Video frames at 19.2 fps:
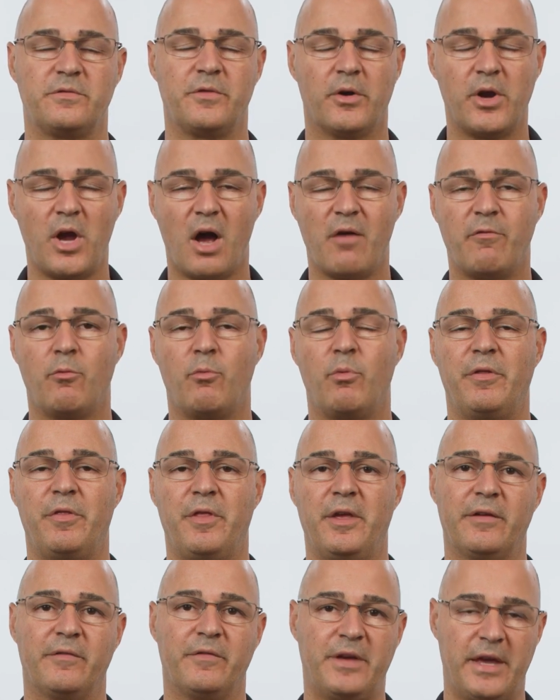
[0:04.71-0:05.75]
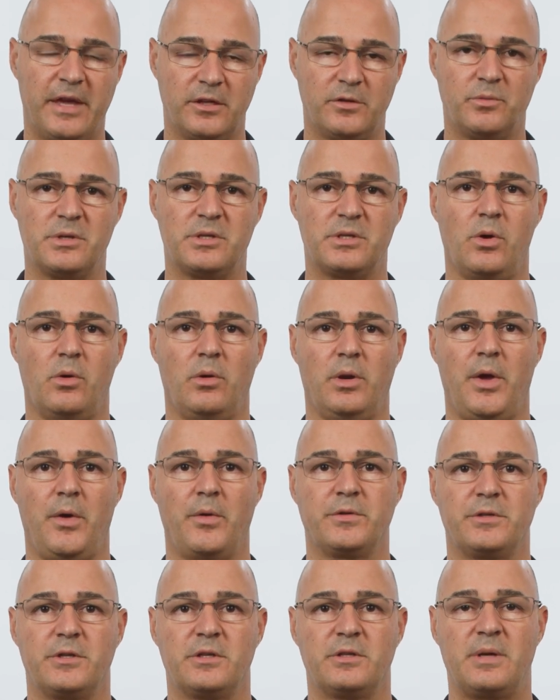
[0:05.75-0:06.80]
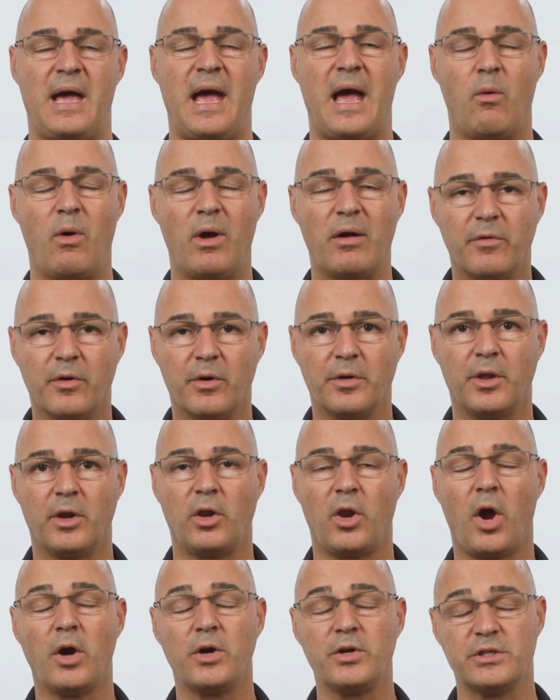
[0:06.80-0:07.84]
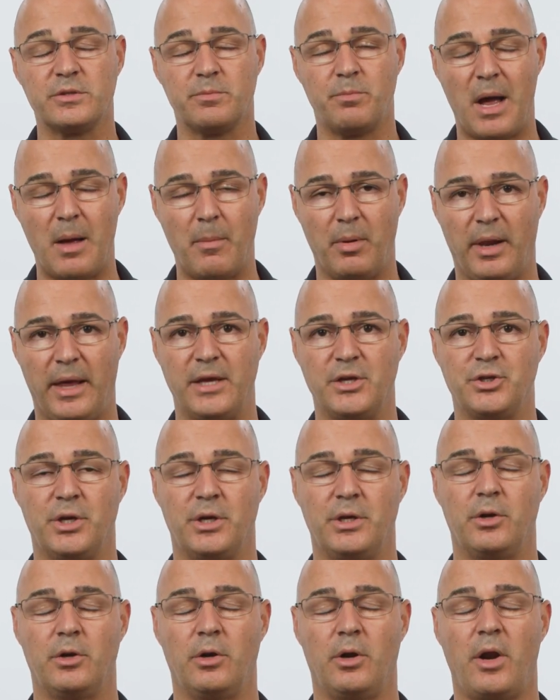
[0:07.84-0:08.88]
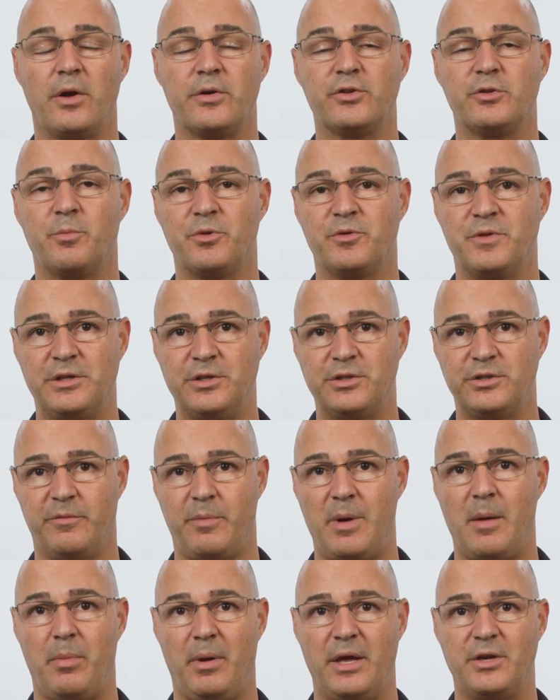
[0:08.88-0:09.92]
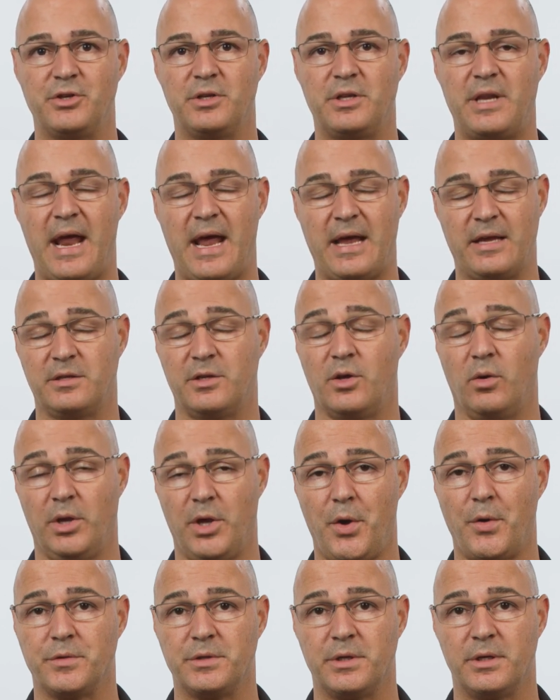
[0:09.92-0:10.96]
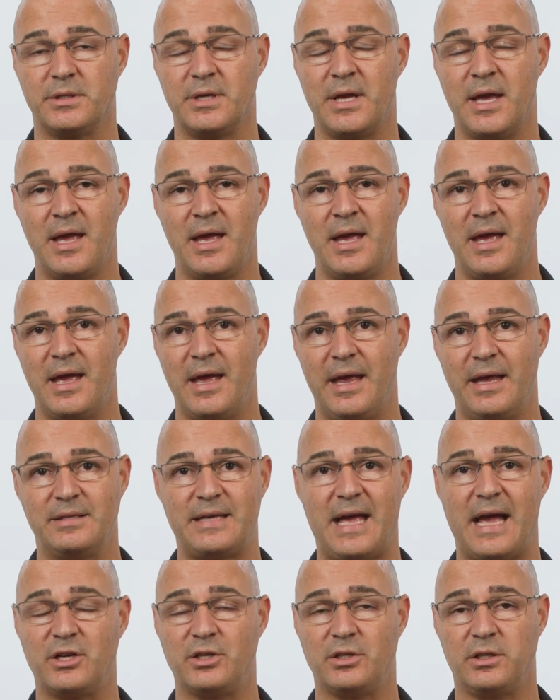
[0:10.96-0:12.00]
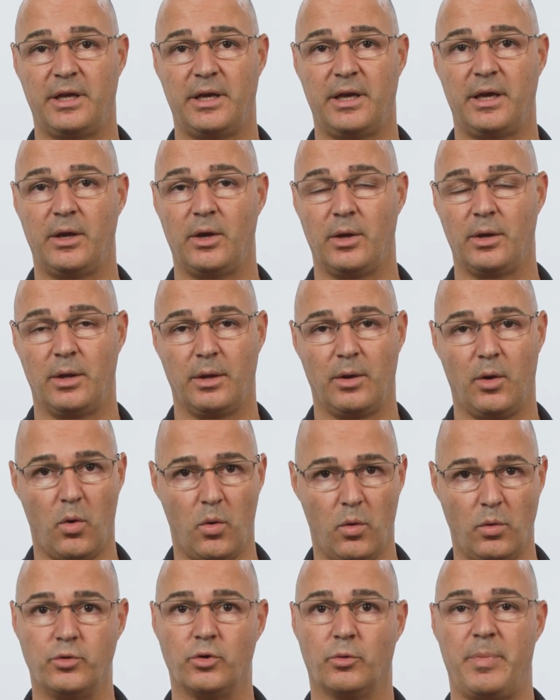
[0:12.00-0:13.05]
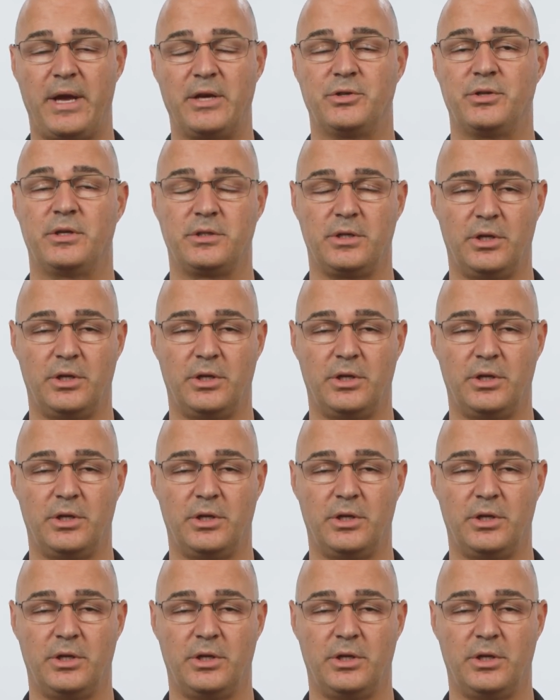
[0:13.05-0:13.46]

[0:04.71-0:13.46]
very often we think of kids with scoliosis. However, the largest population or largest percentage of the population that has scoliosis is actually older patients,